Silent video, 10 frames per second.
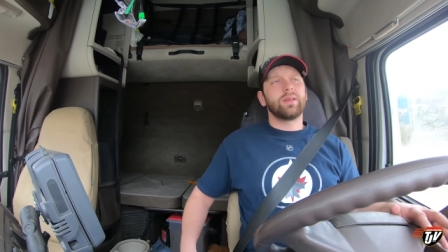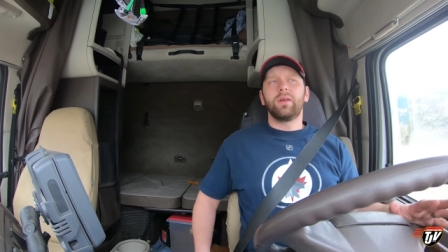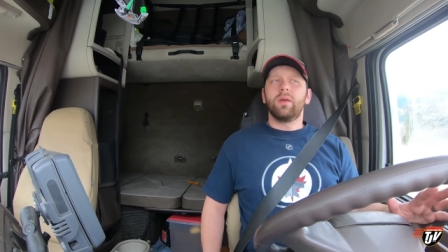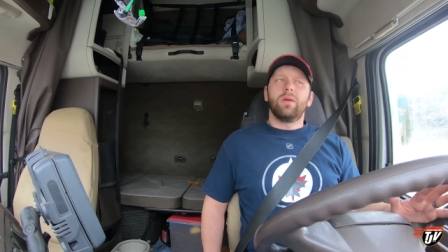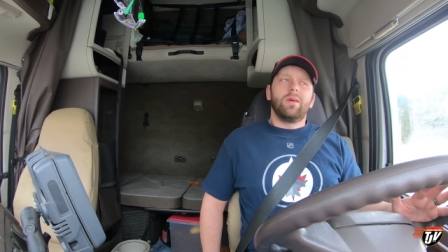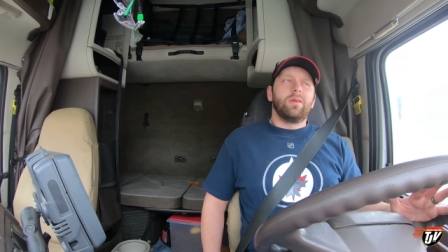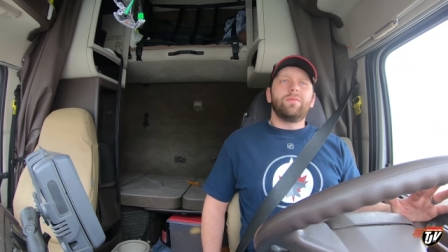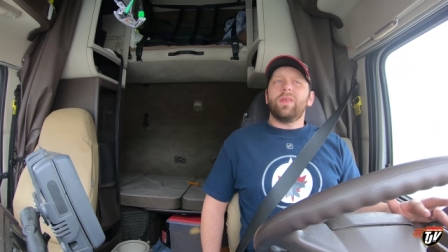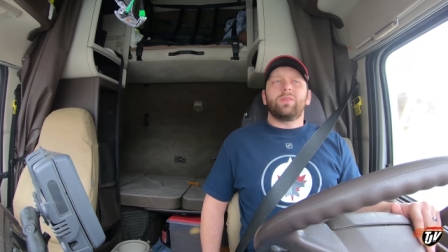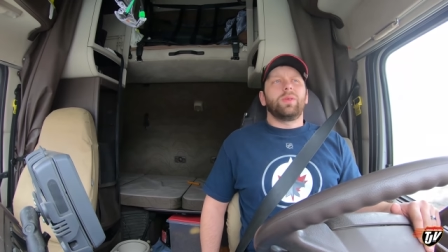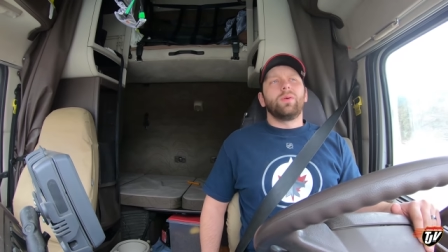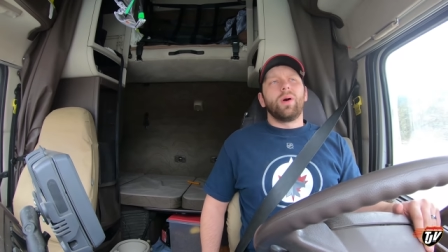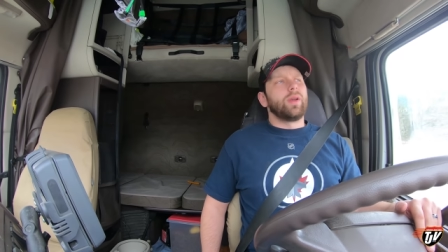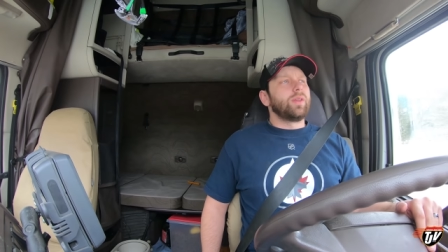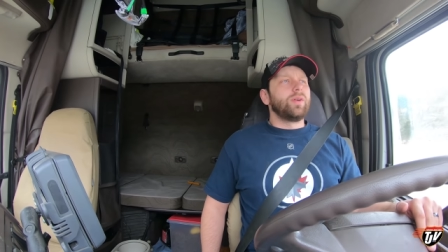If that's what you
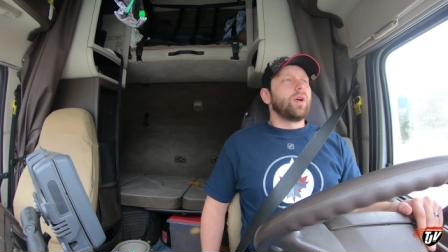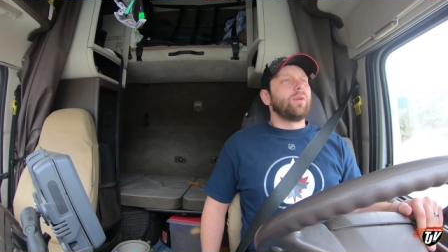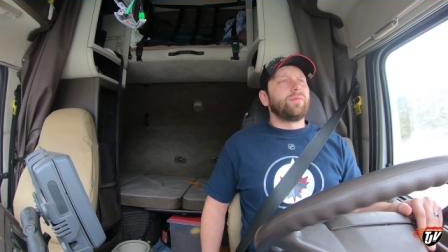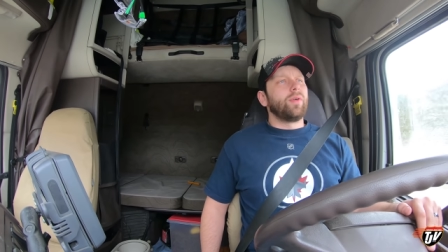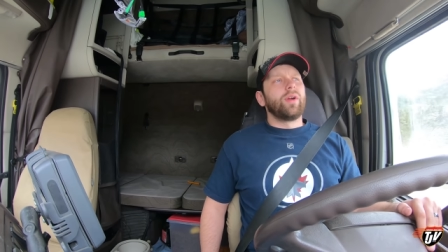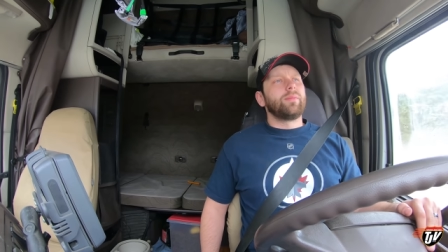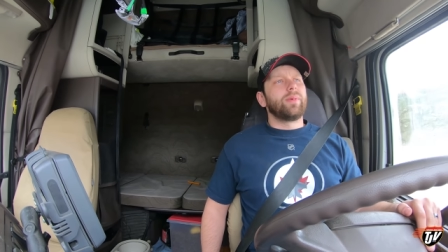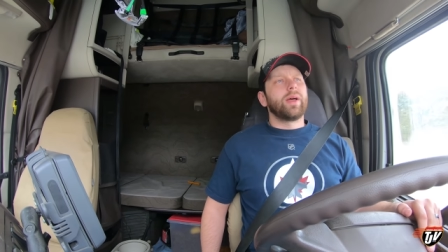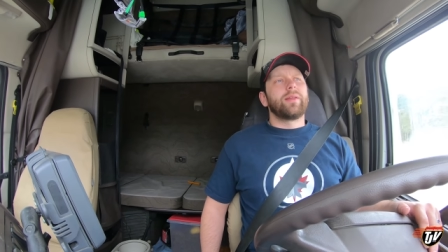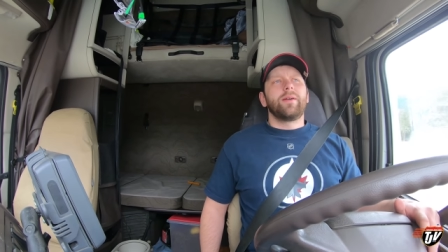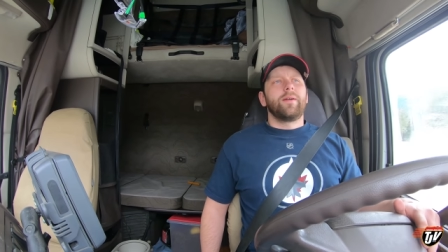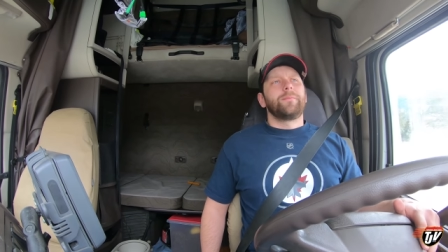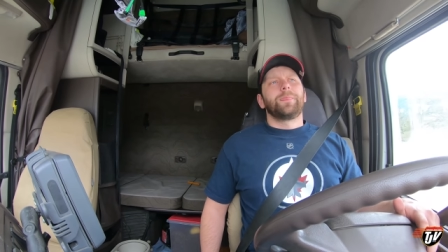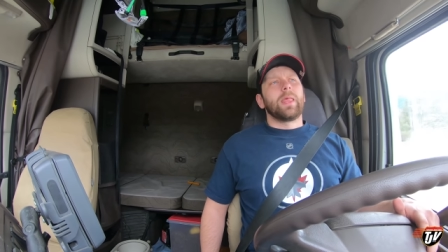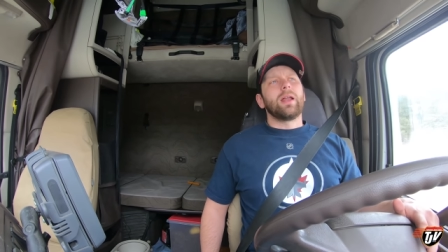want to do, go for it, but
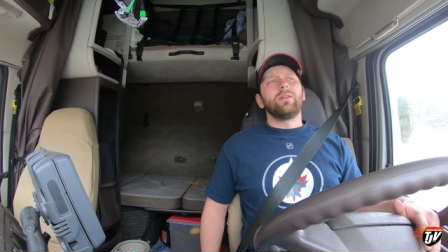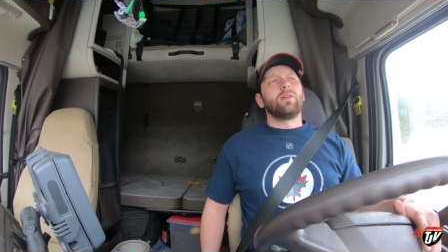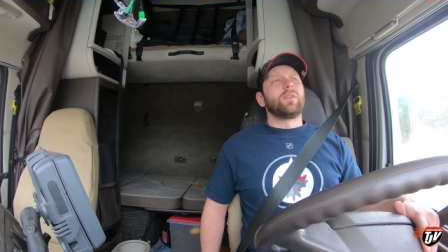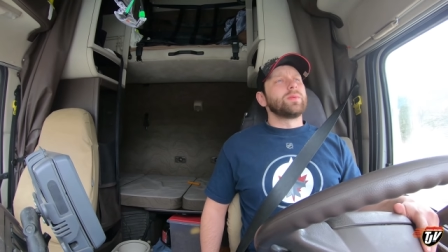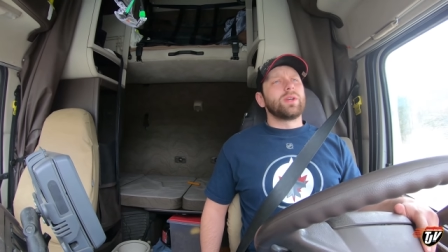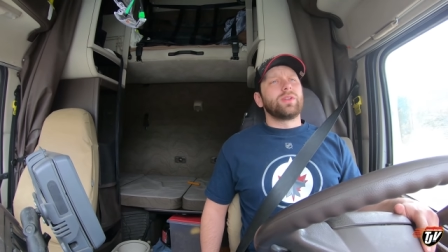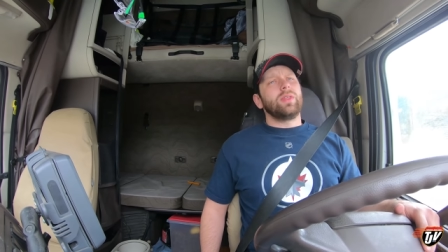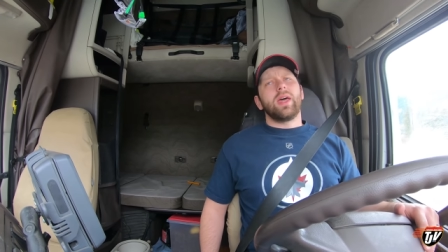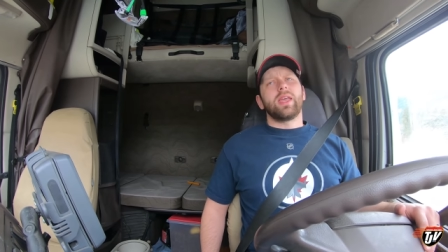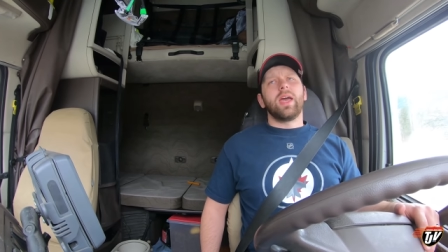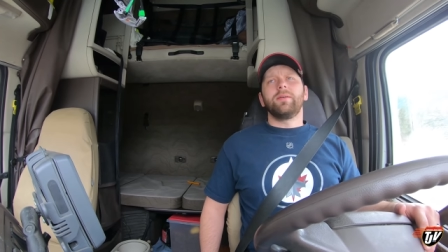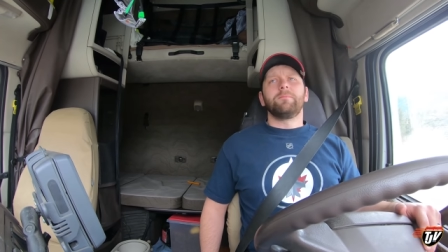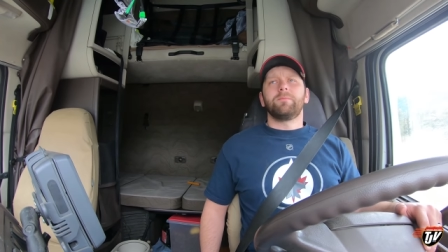I don't know if I'm going to do that again.